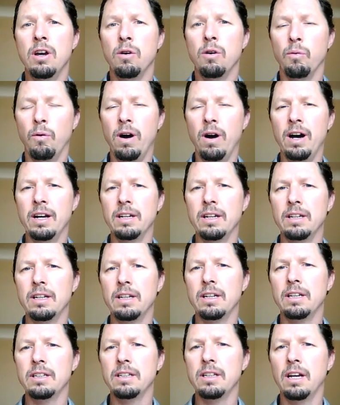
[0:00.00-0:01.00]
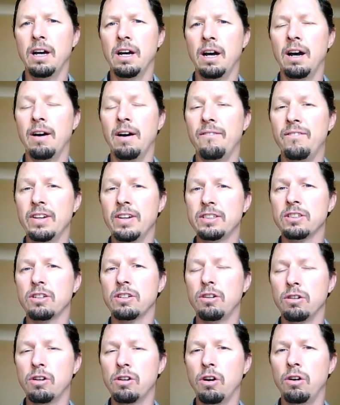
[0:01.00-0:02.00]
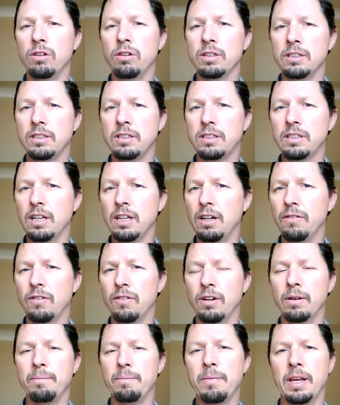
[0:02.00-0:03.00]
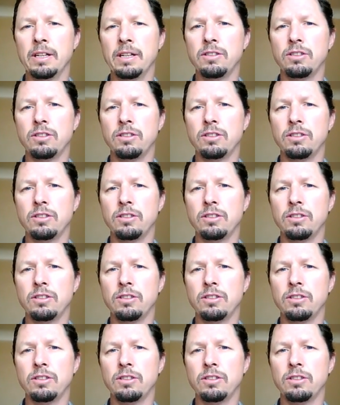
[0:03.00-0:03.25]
want uh, physical gold and silver. And